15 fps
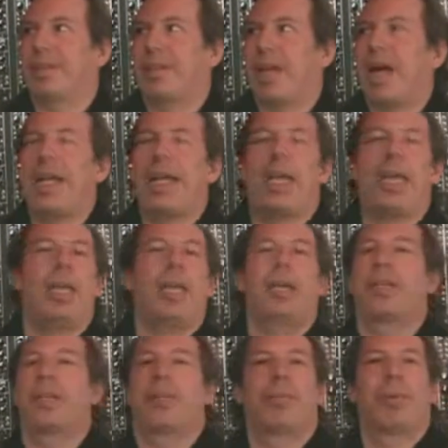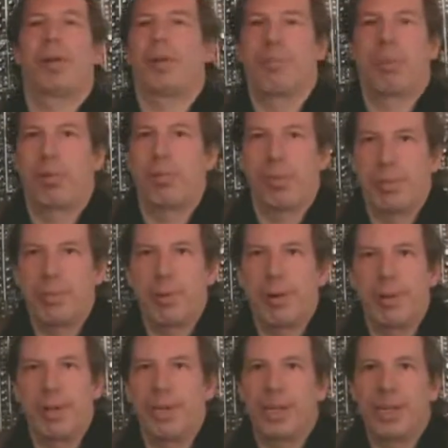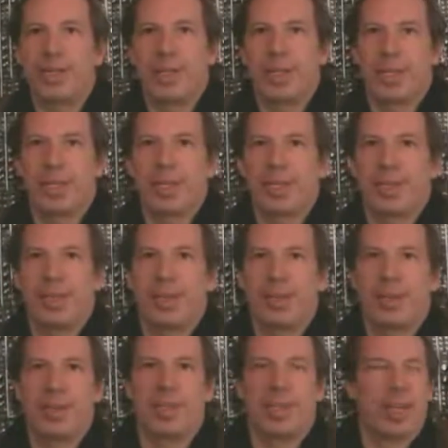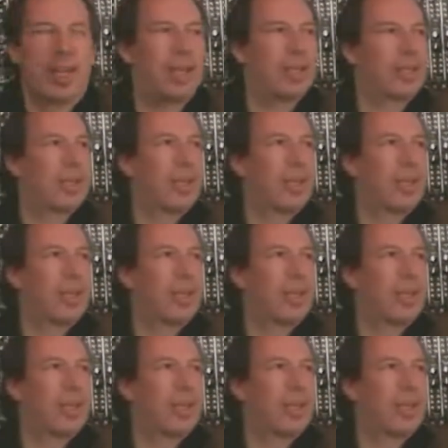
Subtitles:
I hear the world probably more than I see it, and